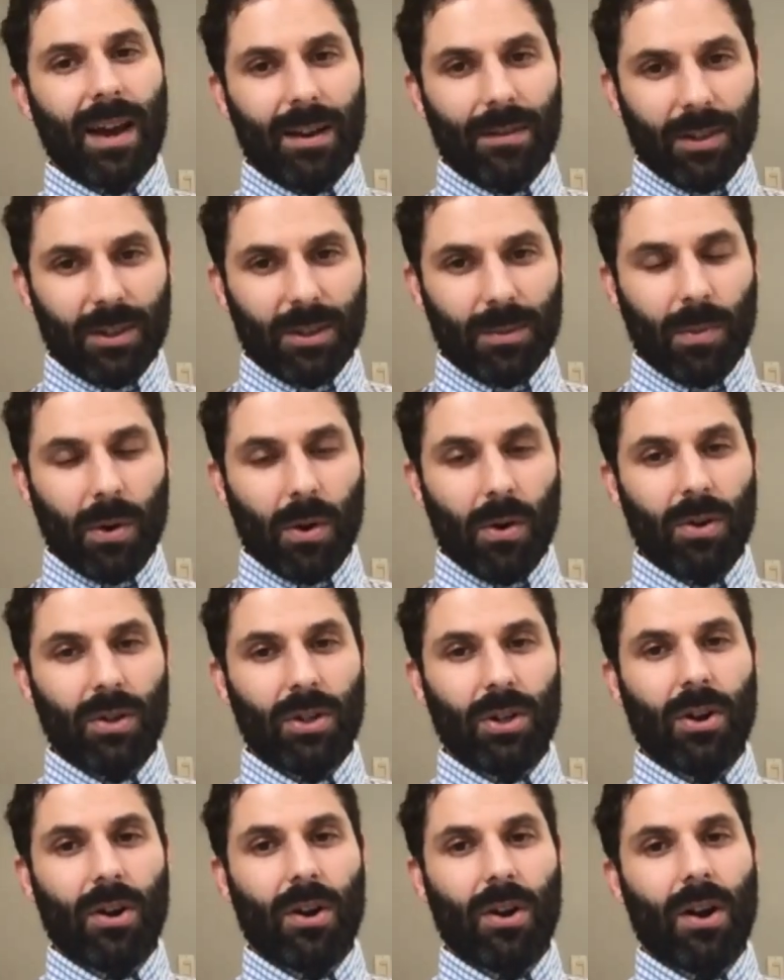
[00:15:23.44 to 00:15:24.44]
of
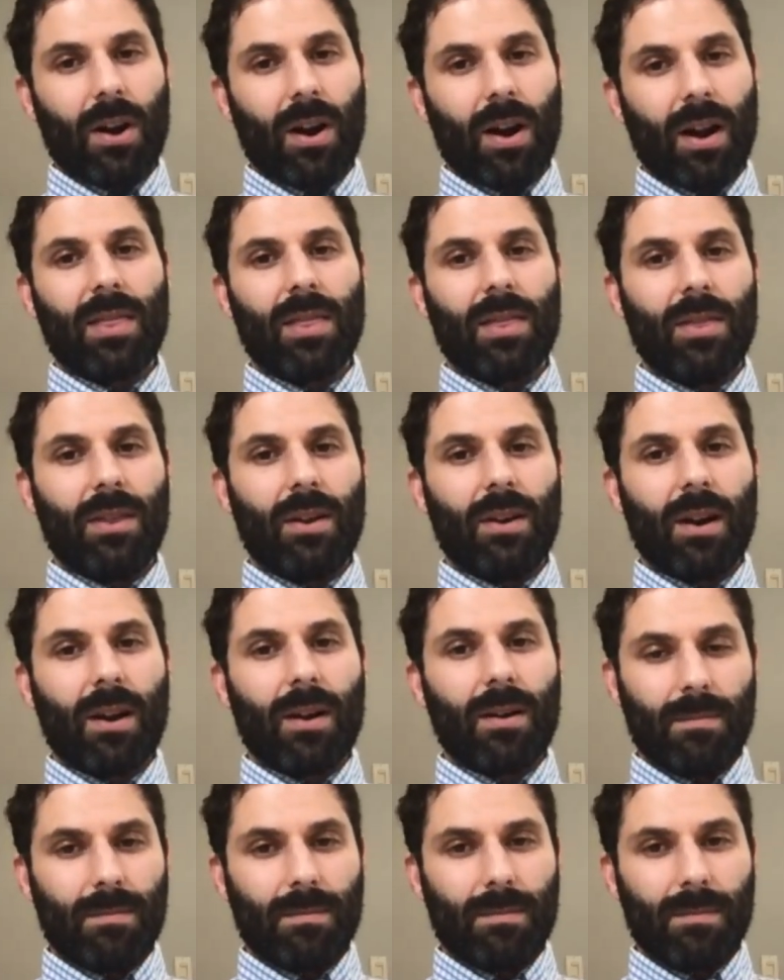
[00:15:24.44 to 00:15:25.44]
exposure. There
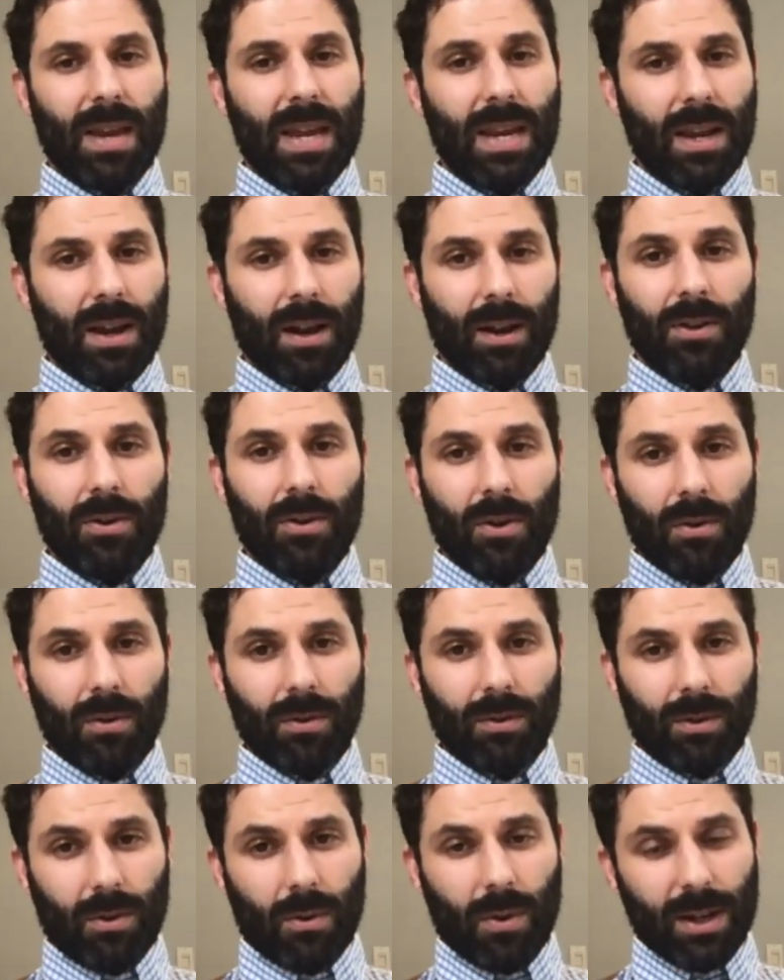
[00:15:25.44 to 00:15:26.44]
are many
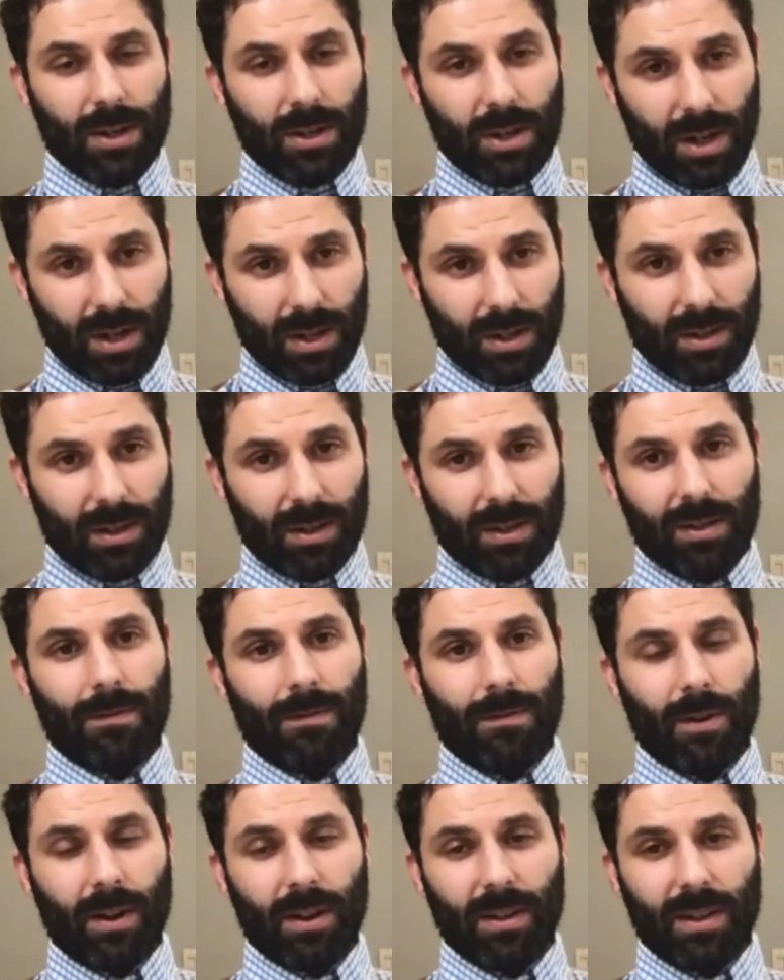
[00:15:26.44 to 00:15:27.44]
unknown questions.
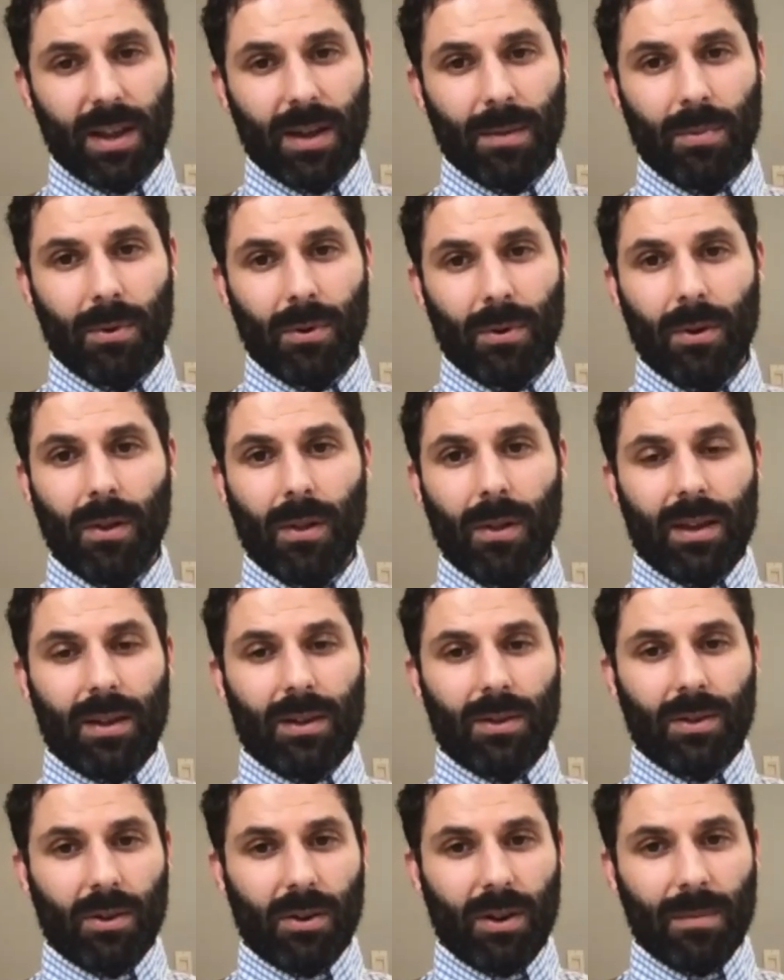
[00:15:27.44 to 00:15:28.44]
For example,
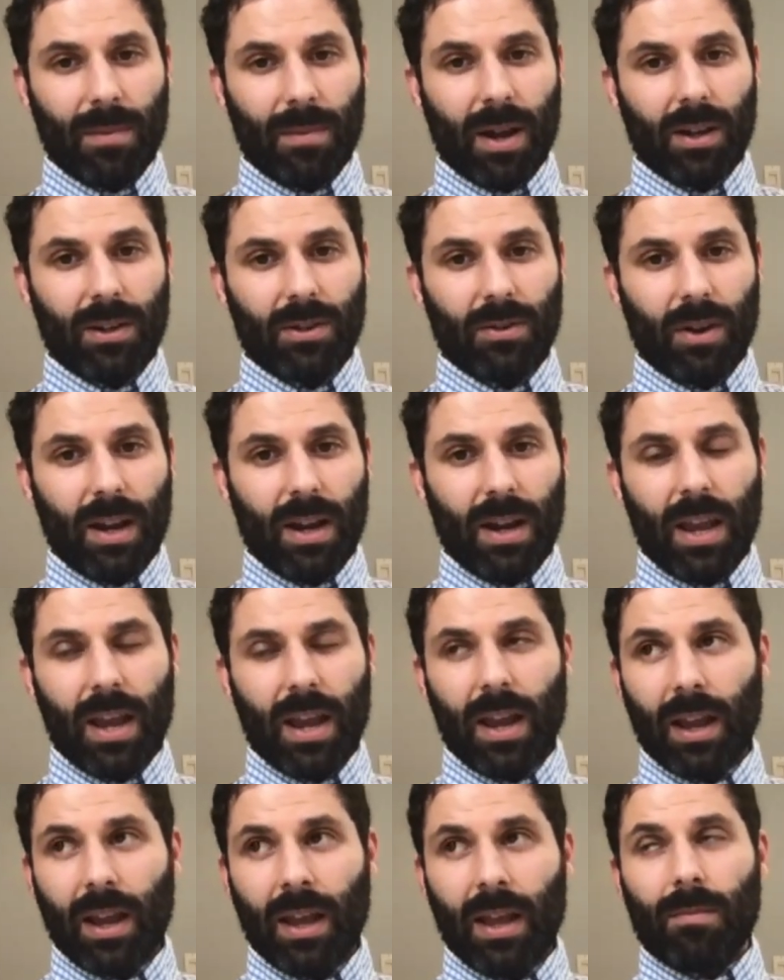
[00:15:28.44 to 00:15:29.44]
during my
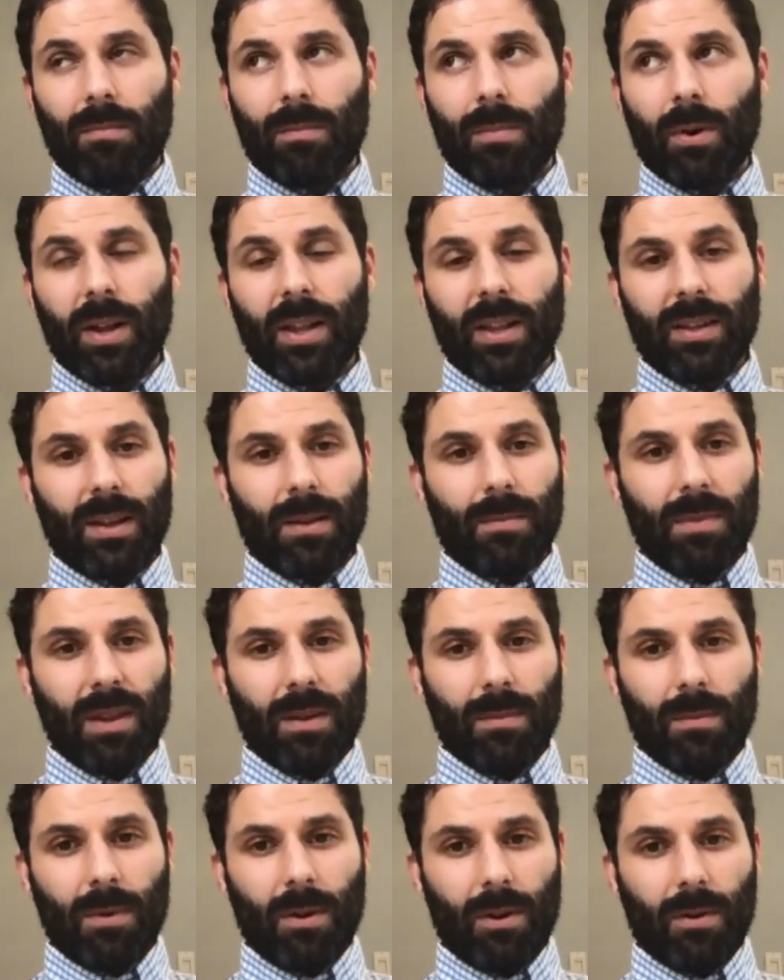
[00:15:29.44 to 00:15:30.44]
training, Borrelia
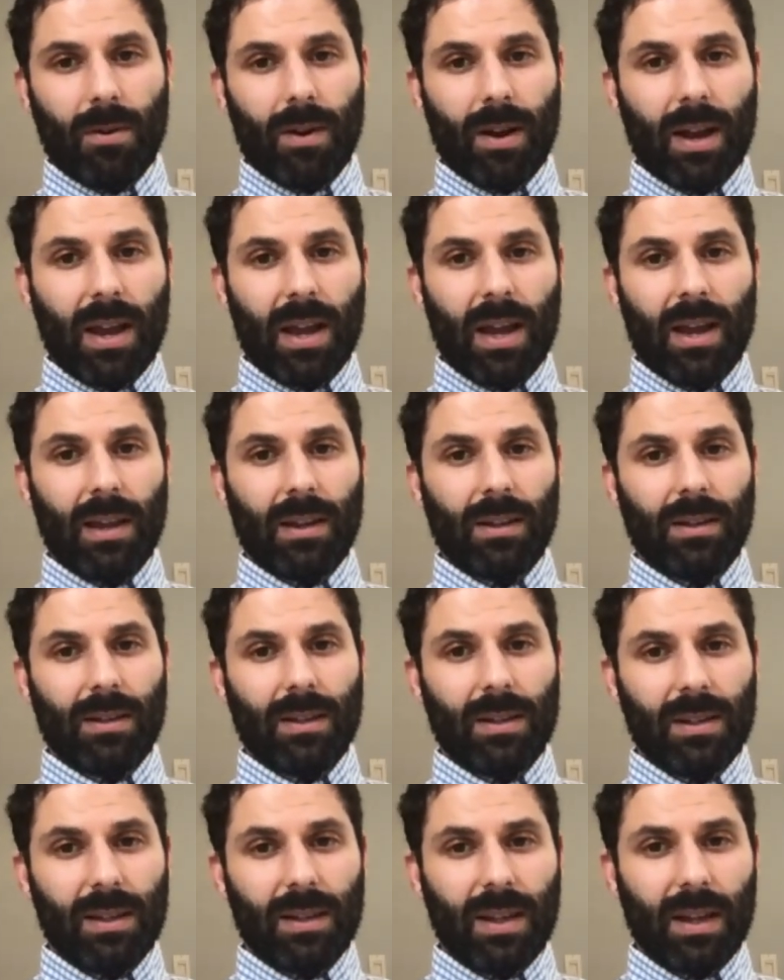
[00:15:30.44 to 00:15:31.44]
miyamotoi
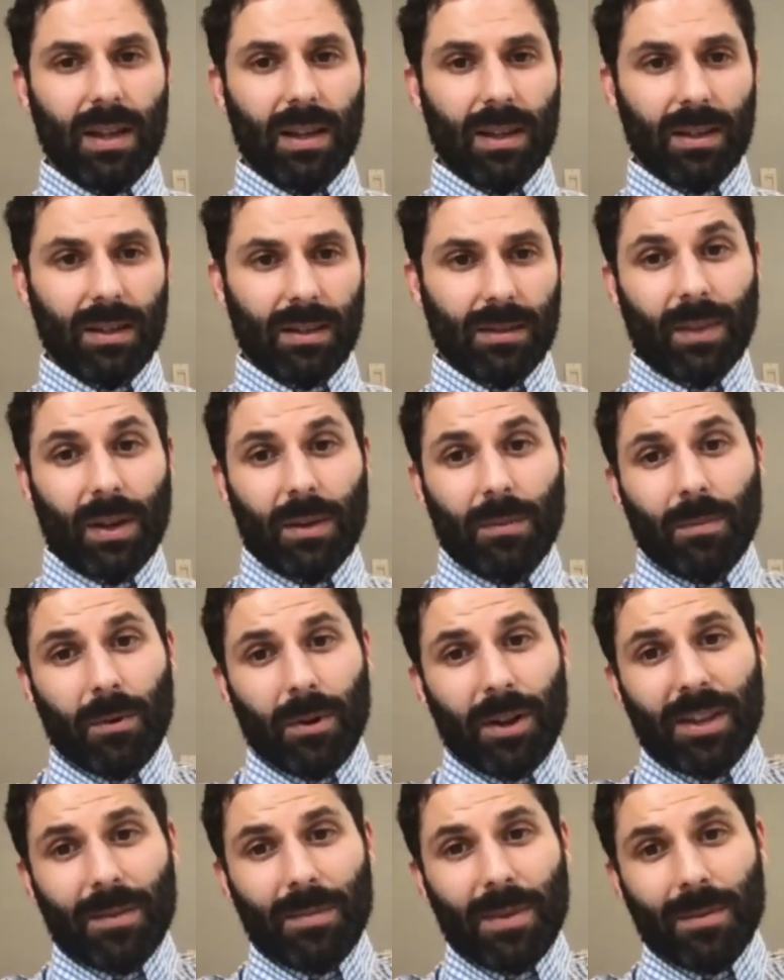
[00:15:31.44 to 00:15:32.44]
disease,
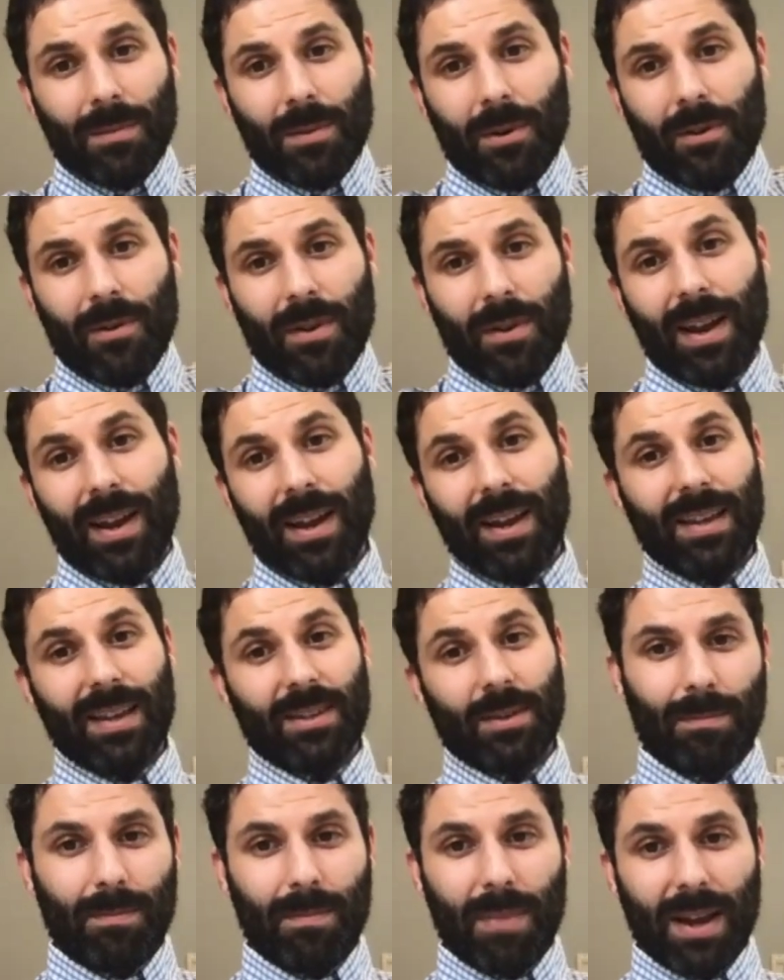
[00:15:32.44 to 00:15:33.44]
Borrelia miyamotoi as
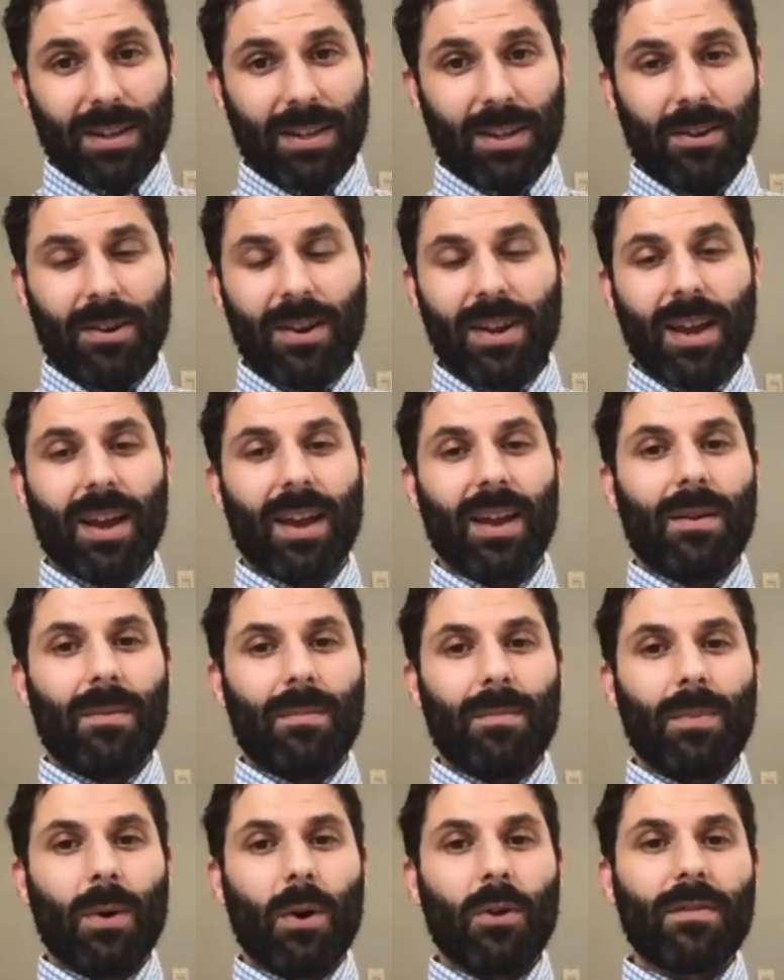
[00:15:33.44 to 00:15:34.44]
a bacteria,
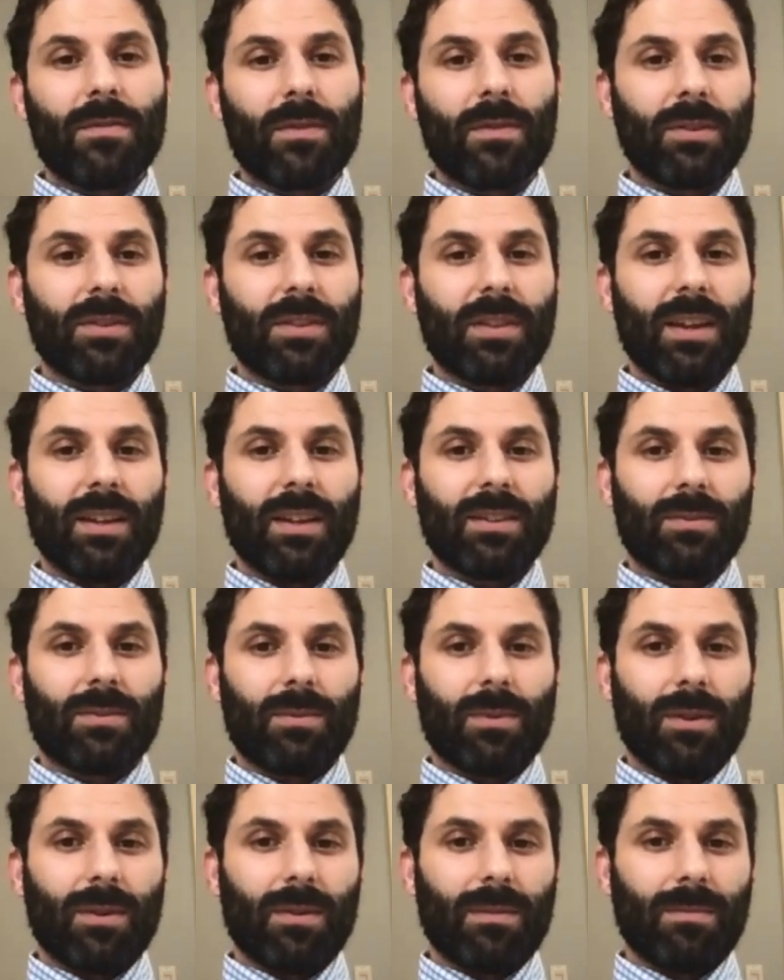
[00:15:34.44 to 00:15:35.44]
both of those things
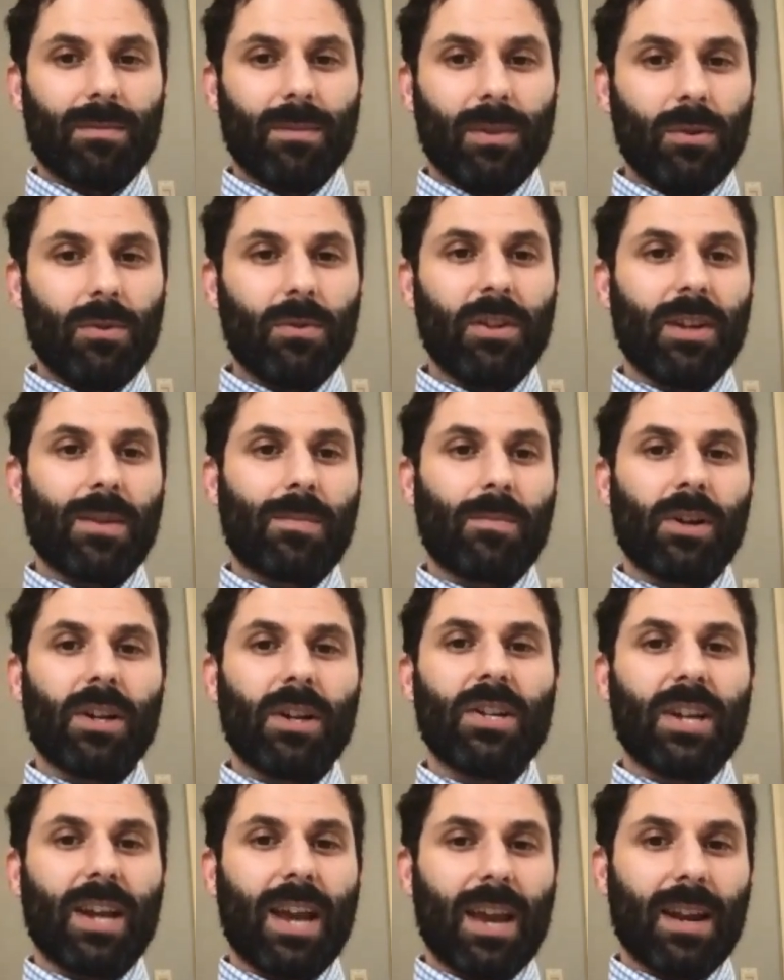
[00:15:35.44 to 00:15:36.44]
were newly
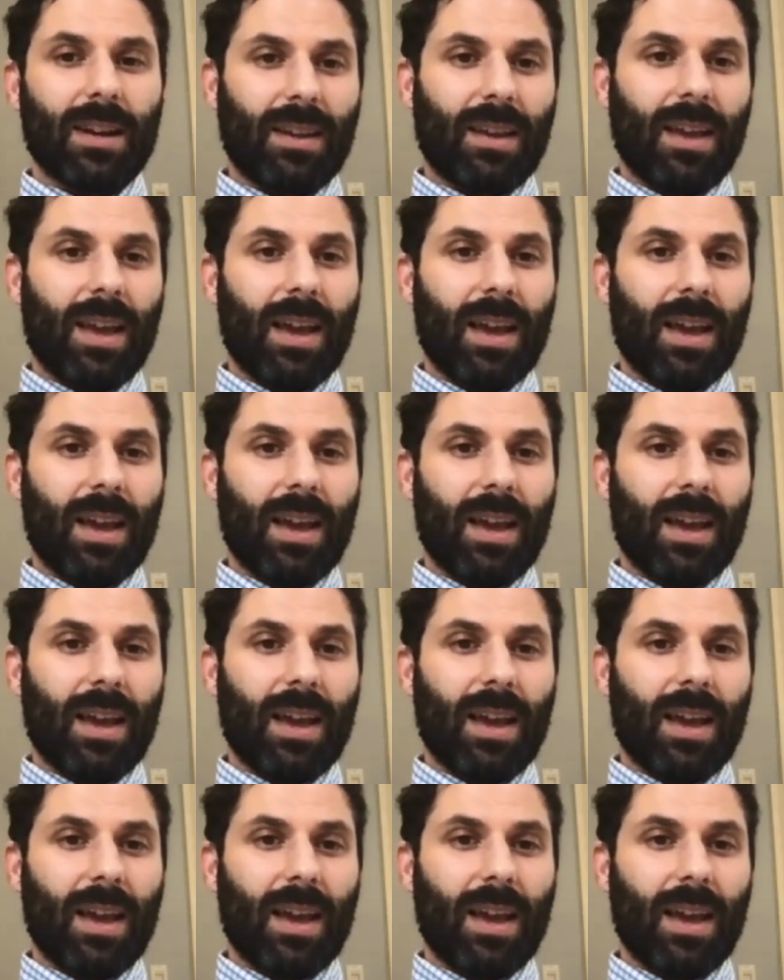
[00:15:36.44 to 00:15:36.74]
appreciated.